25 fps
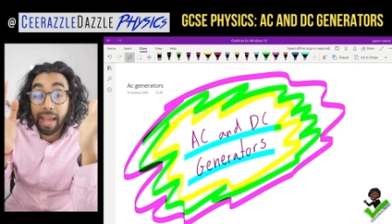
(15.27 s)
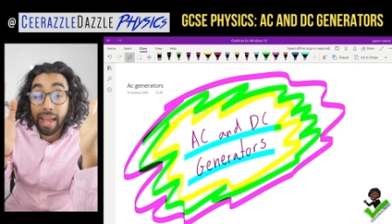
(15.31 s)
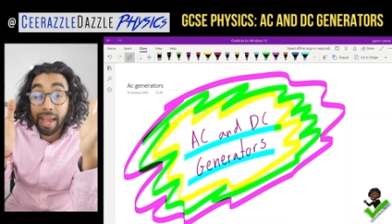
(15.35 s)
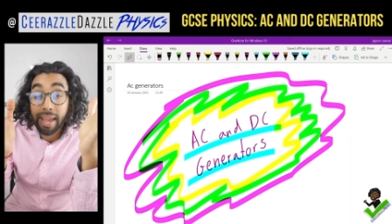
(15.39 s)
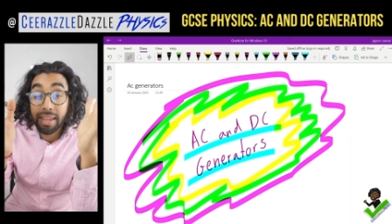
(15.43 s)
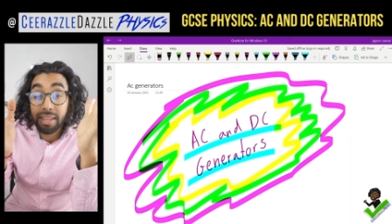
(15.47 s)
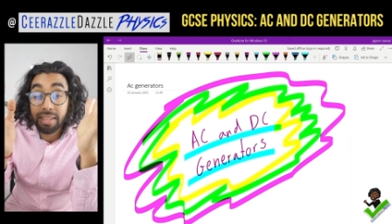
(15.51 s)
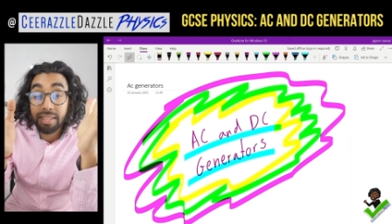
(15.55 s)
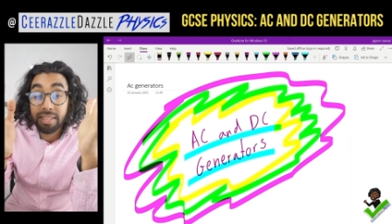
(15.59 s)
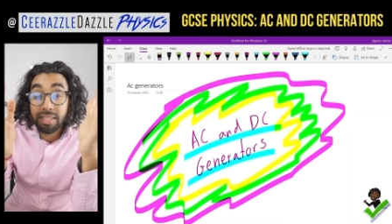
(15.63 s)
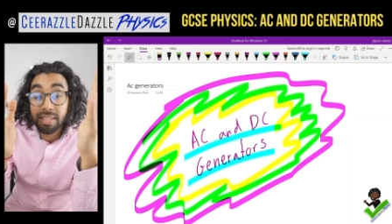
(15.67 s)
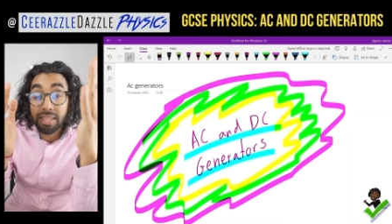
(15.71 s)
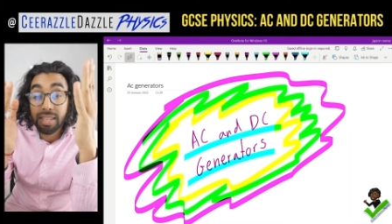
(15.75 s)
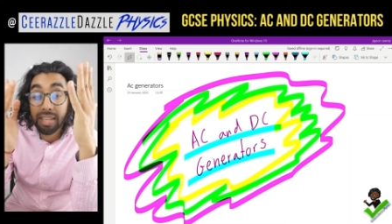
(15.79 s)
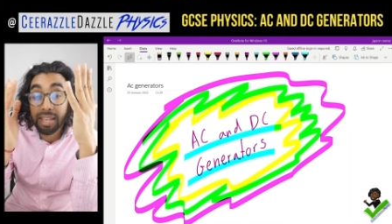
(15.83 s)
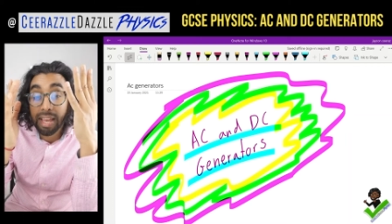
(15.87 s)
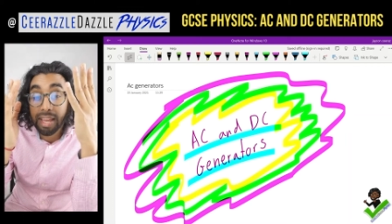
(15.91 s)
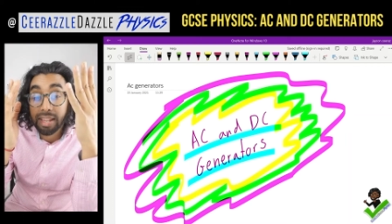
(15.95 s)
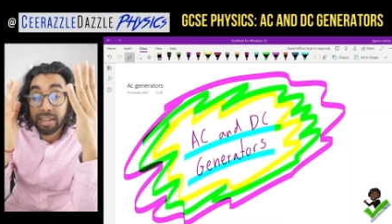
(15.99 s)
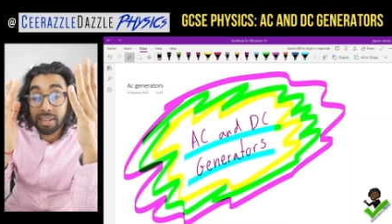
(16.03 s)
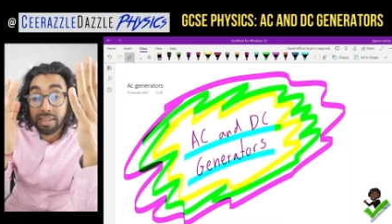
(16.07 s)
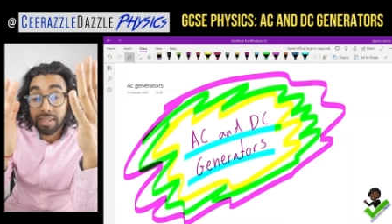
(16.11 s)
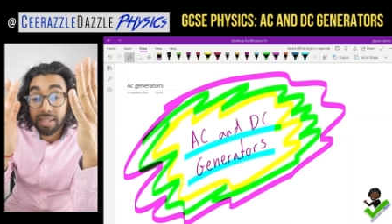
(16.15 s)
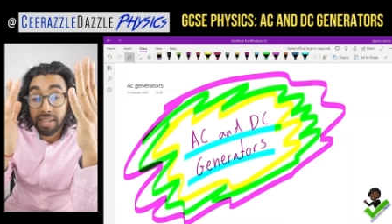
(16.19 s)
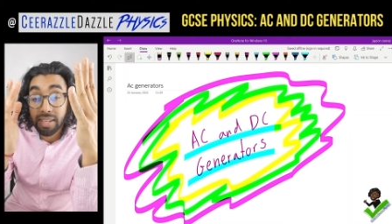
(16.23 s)
AC
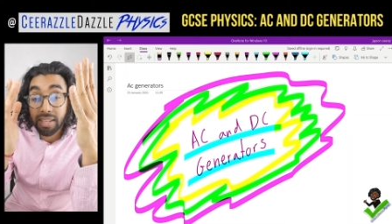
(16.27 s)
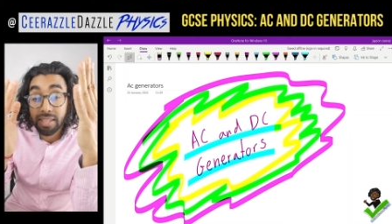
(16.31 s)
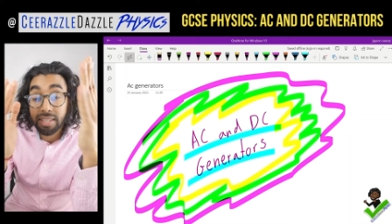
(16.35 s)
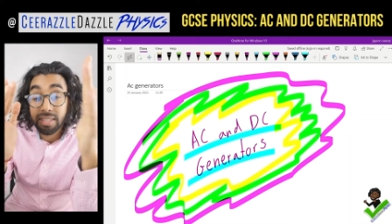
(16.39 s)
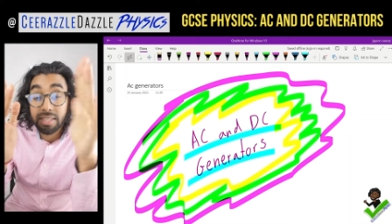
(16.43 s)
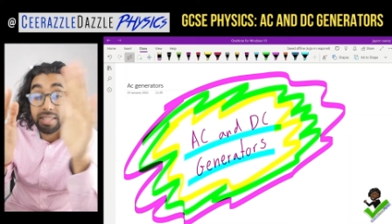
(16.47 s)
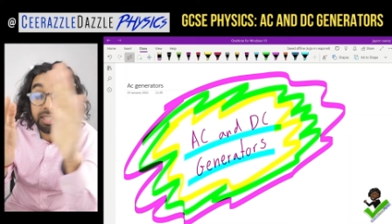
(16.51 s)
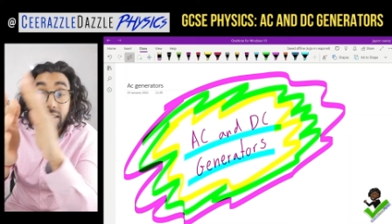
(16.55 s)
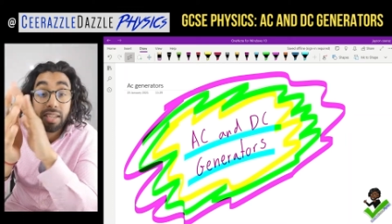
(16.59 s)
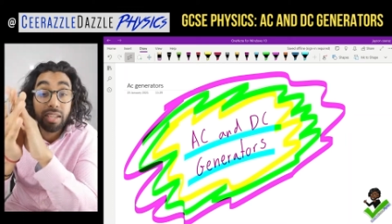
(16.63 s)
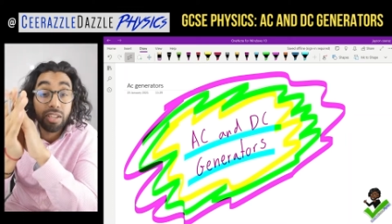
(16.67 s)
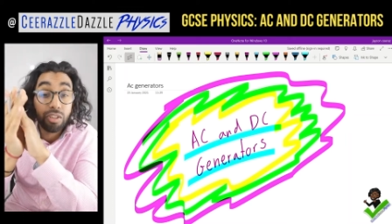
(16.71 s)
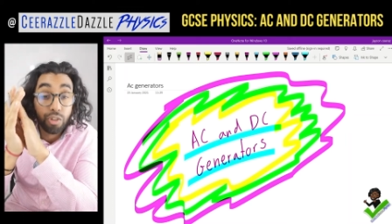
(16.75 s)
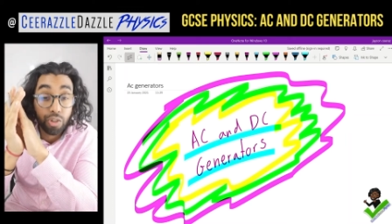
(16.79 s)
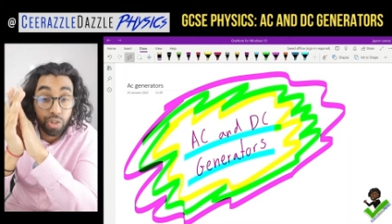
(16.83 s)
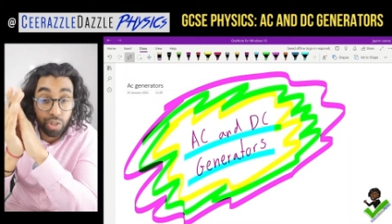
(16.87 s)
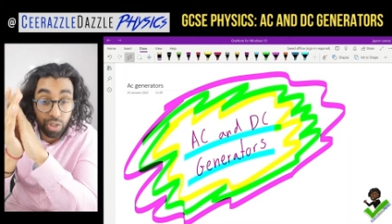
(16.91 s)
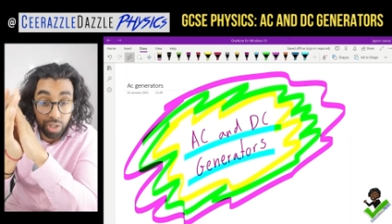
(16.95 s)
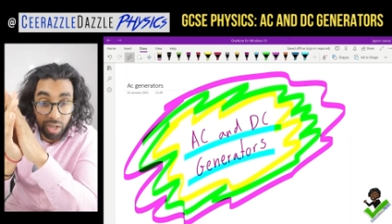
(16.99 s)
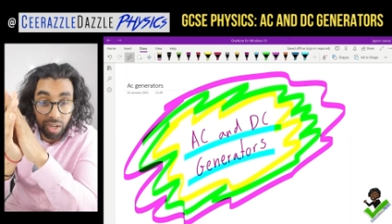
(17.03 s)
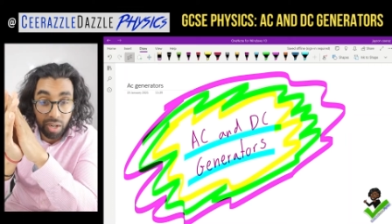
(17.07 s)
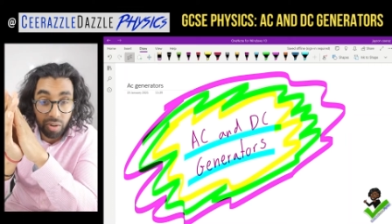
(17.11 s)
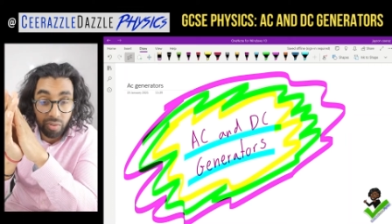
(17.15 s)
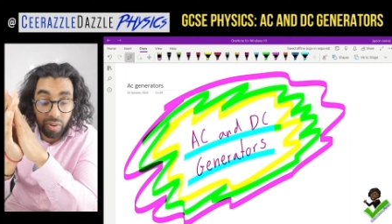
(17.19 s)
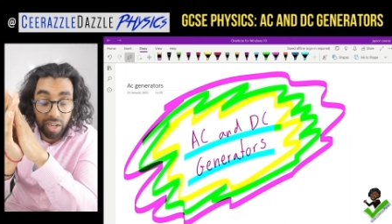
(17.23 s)
and DC
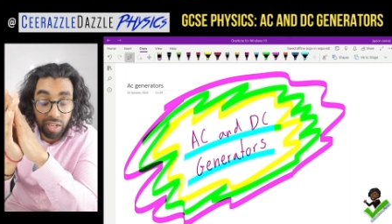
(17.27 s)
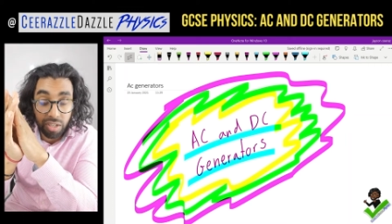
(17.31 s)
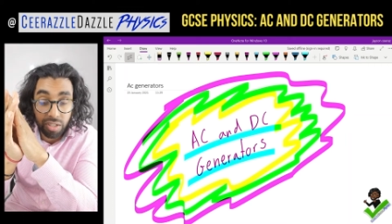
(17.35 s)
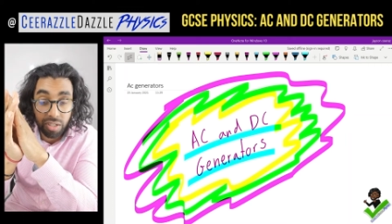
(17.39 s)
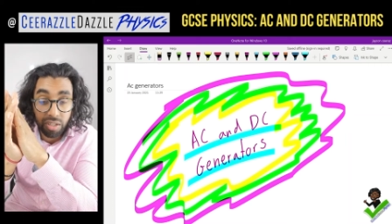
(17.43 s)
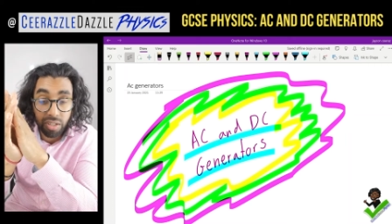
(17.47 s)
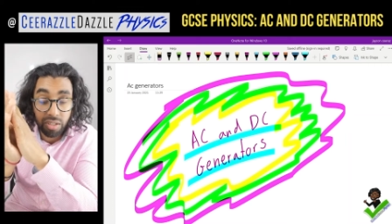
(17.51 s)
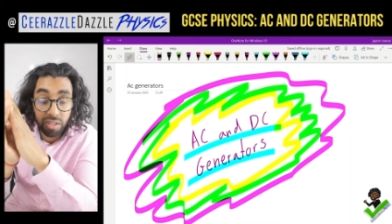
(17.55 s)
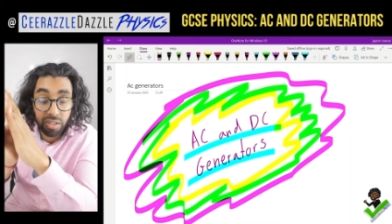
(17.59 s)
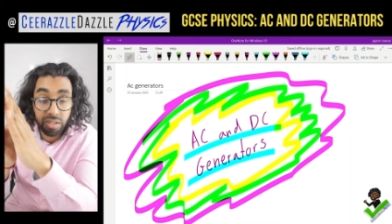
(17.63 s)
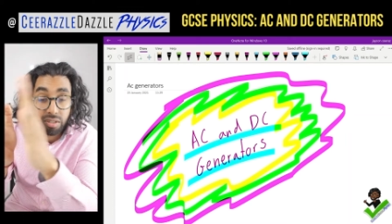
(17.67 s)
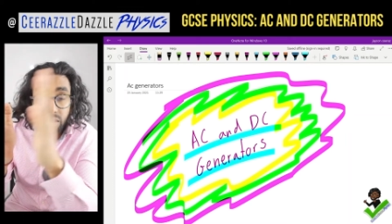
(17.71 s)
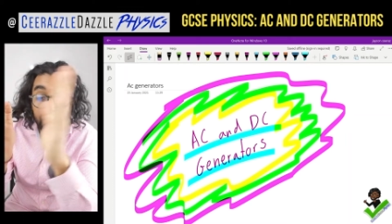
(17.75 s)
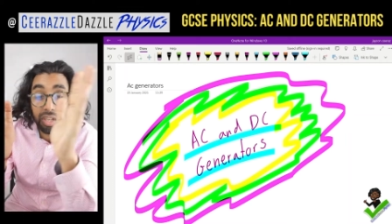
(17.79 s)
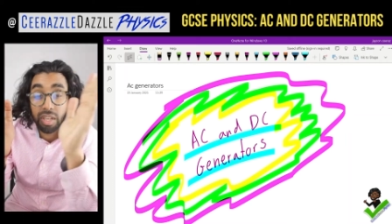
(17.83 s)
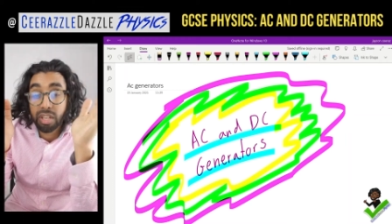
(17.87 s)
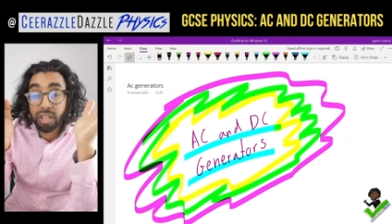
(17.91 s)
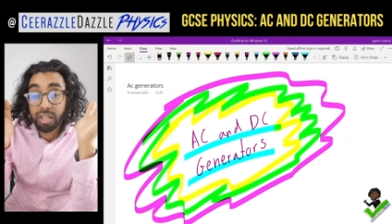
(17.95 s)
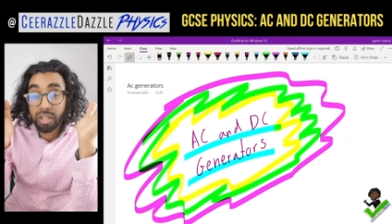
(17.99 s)
generators.